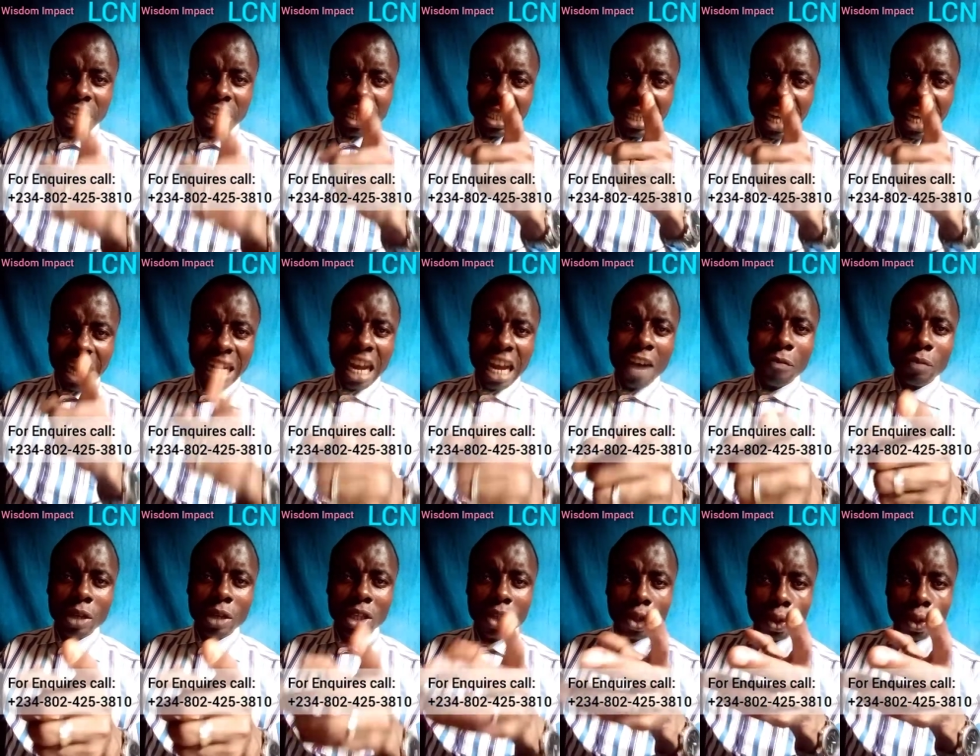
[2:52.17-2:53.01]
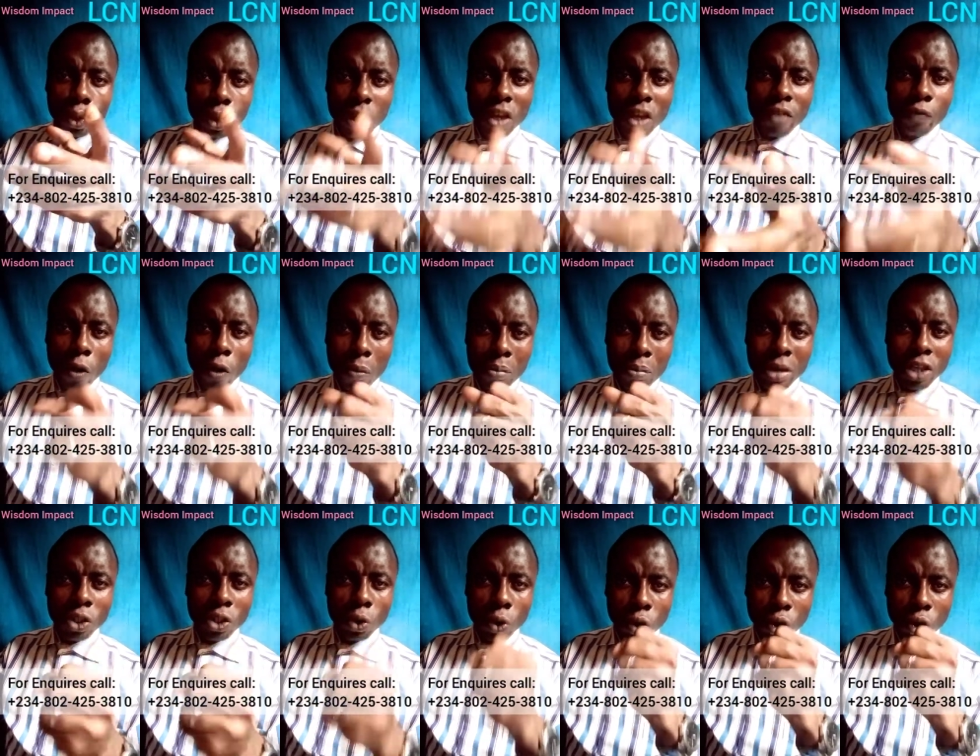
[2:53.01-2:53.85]
that have been looking for
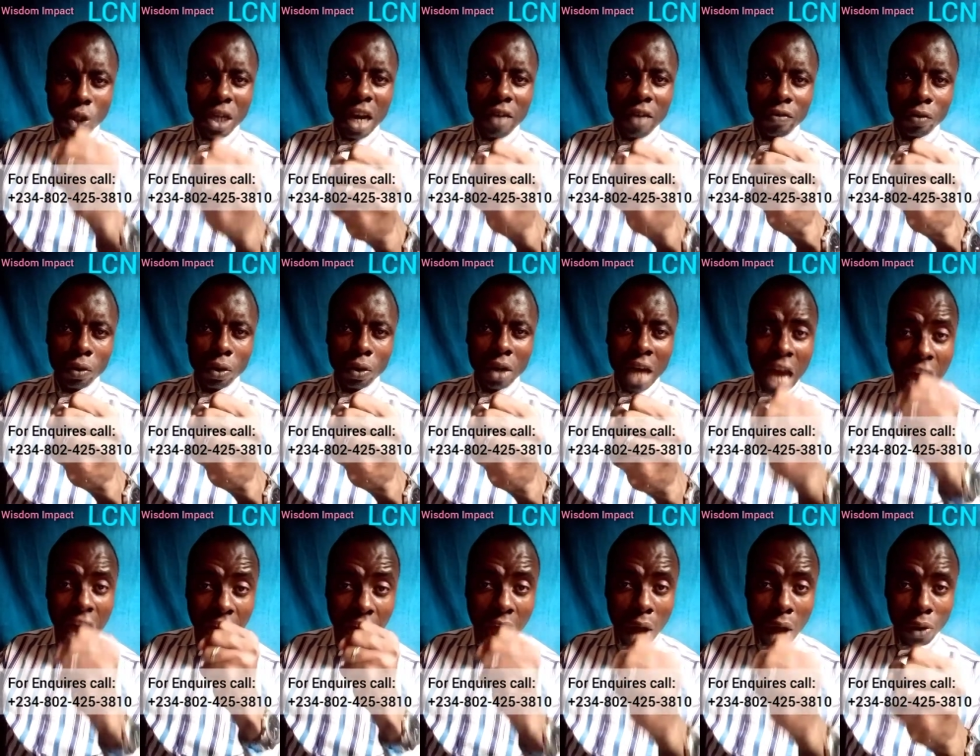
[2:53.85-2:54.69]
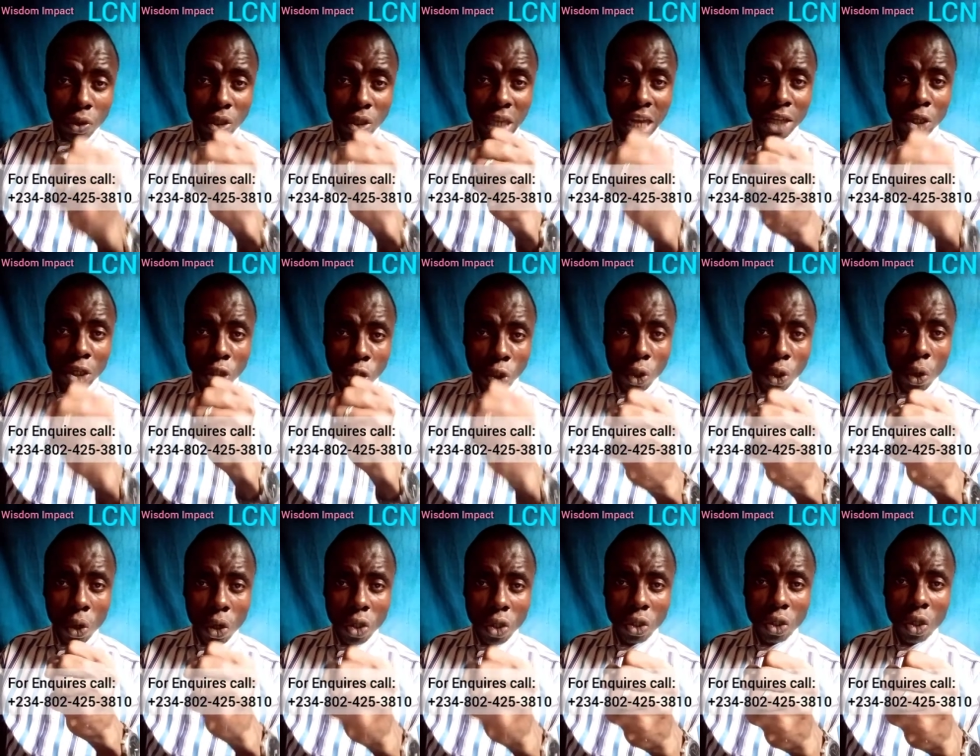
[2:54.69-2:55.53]
means to travel outside the
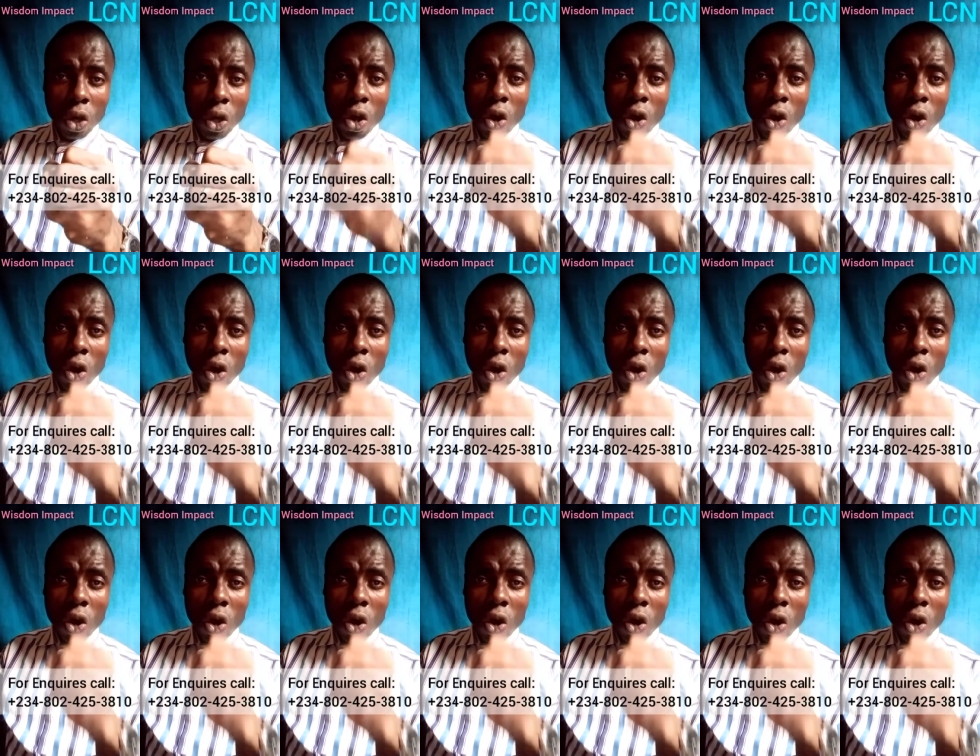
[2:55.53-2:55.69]
shores